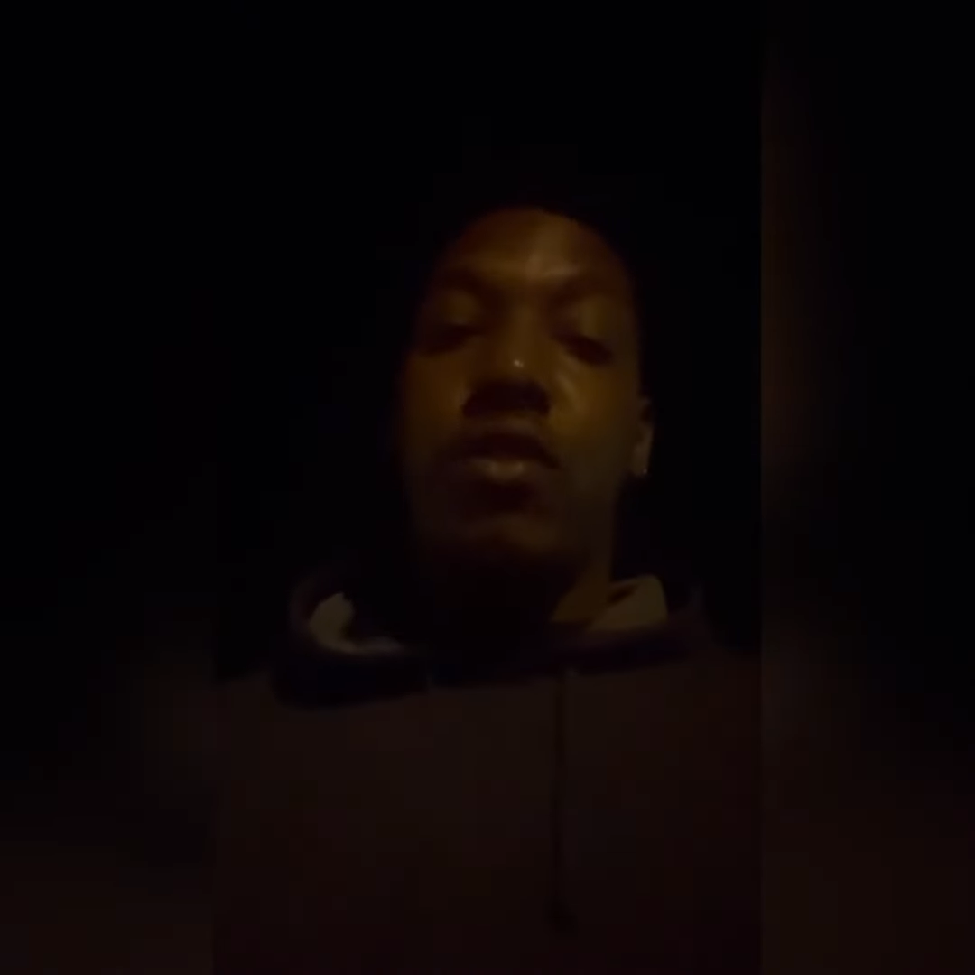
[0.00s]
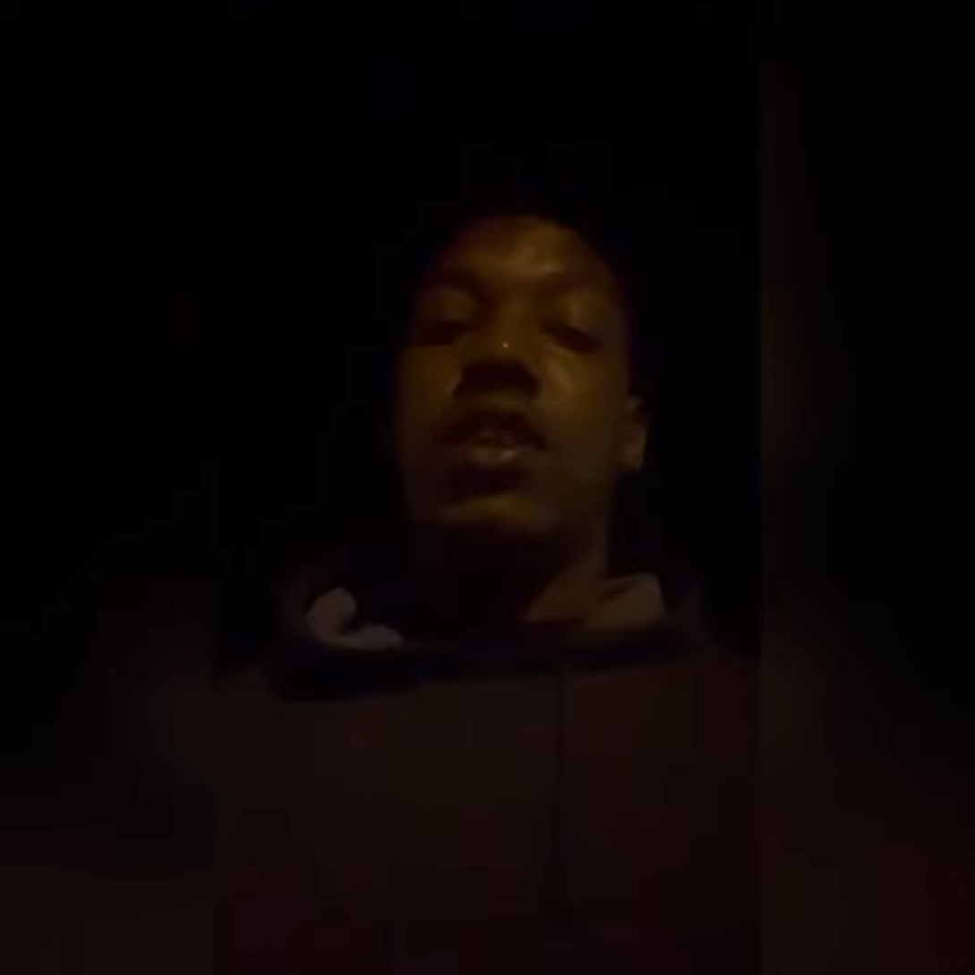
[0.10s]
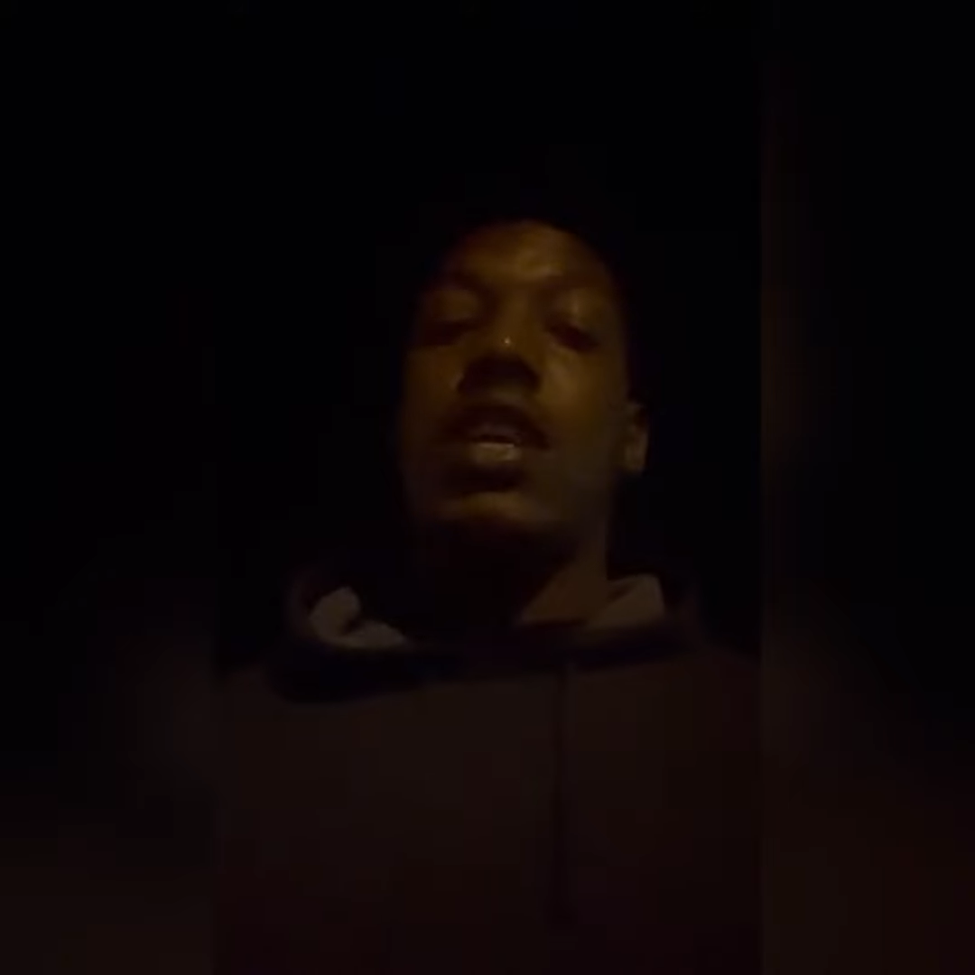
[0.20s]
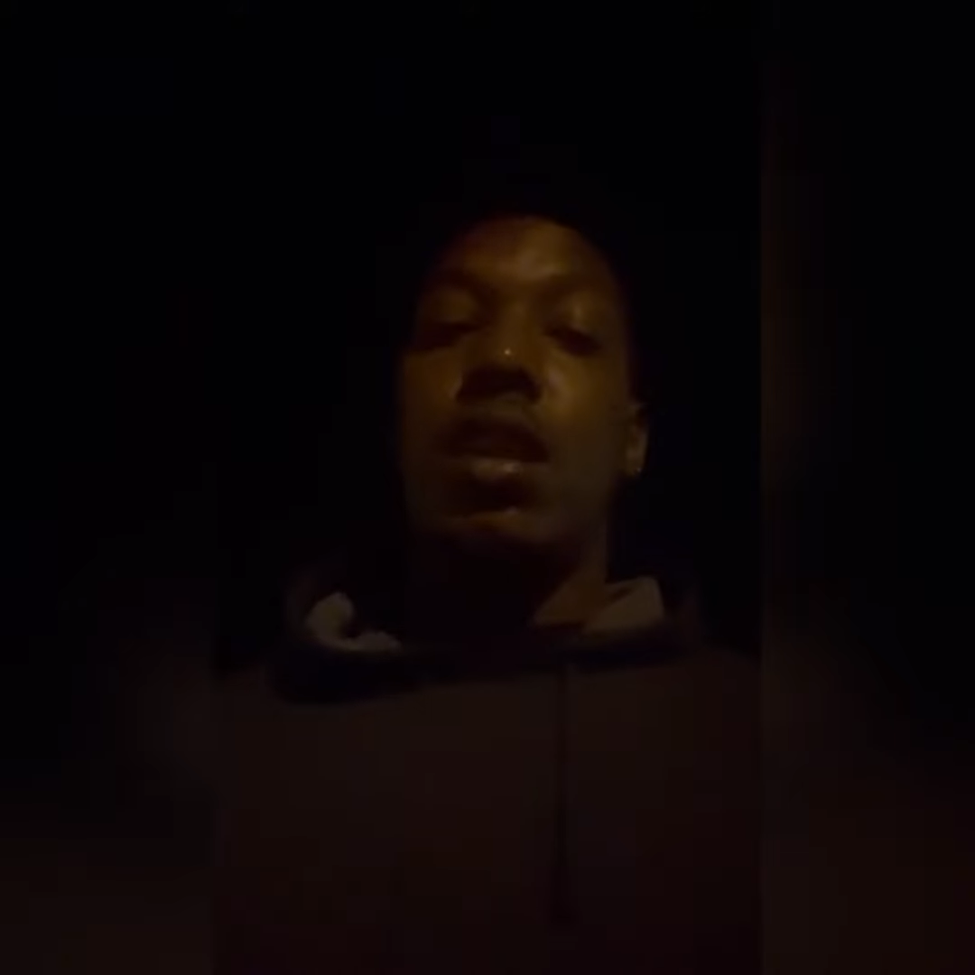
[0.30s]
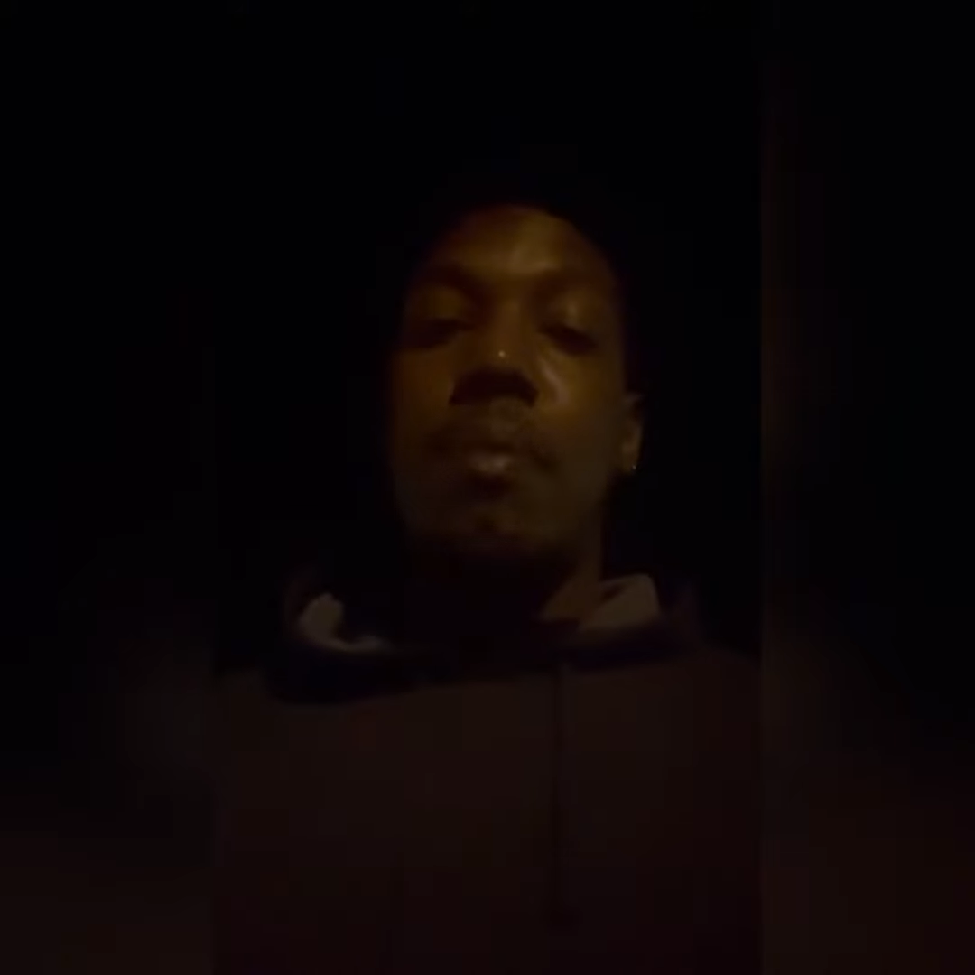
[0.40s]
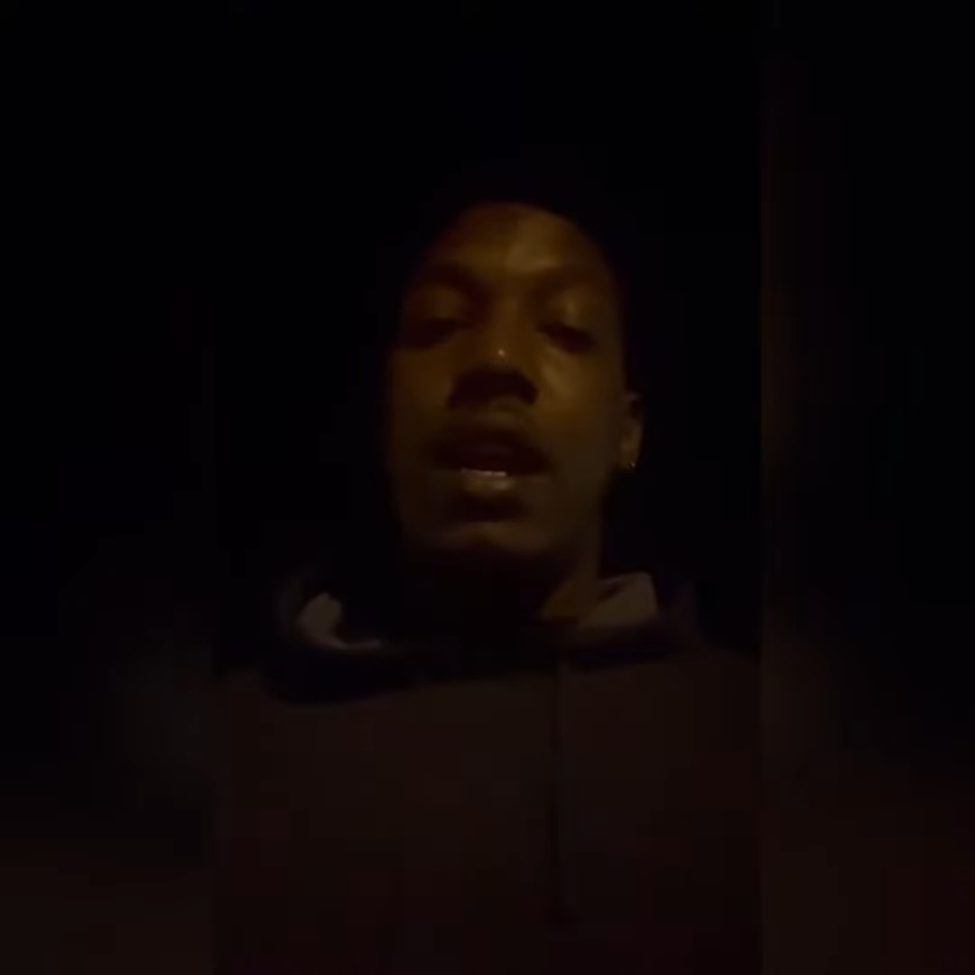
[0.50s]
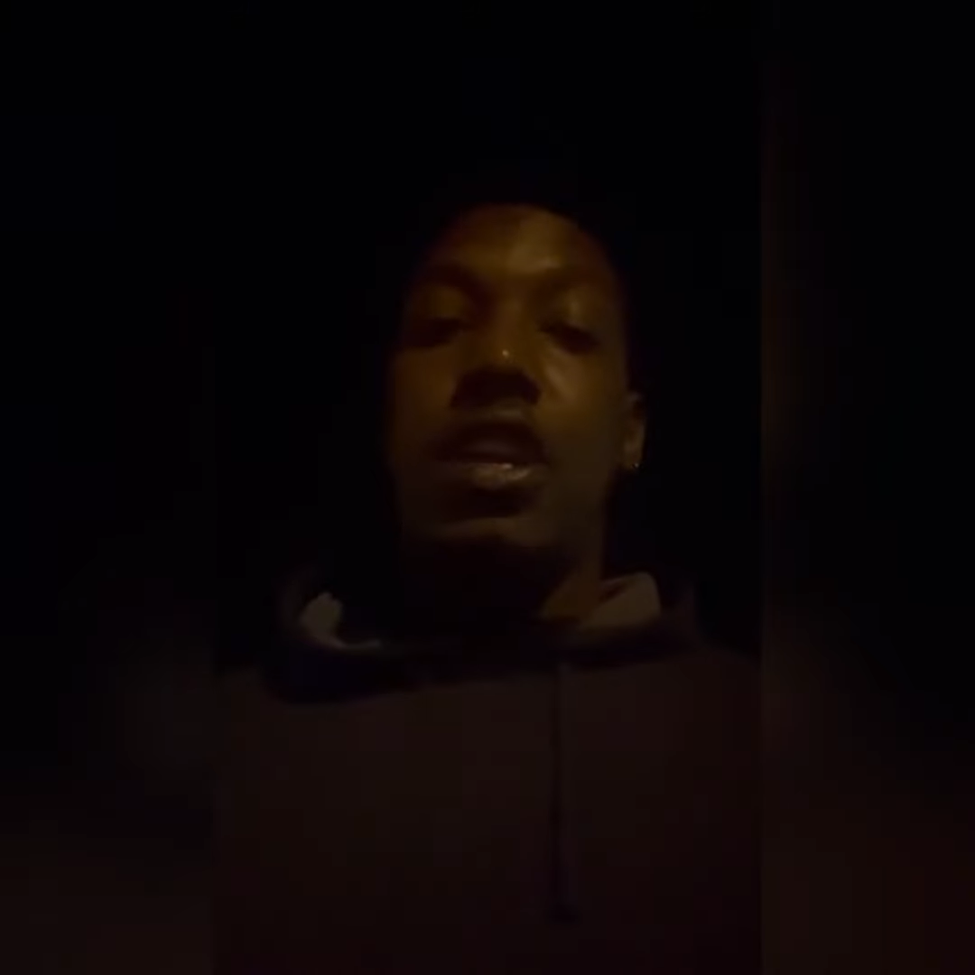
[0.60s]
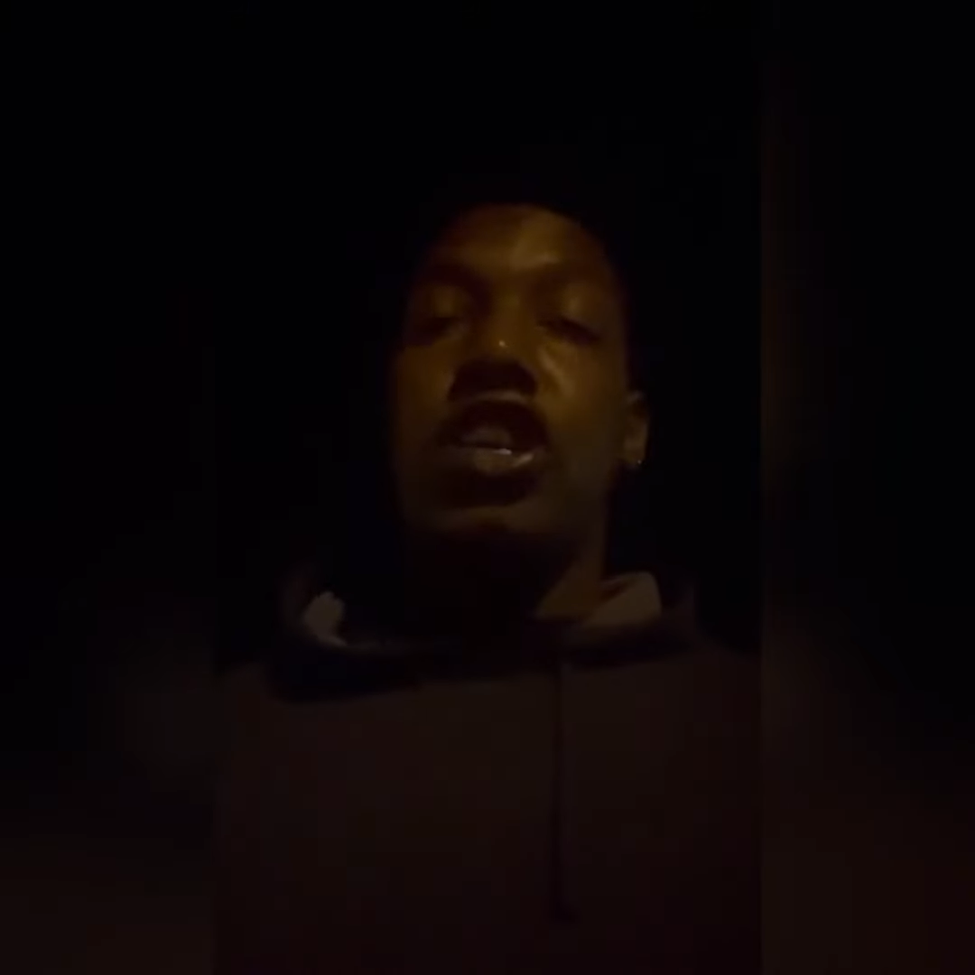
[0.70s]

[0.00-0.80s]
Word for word: to get him out of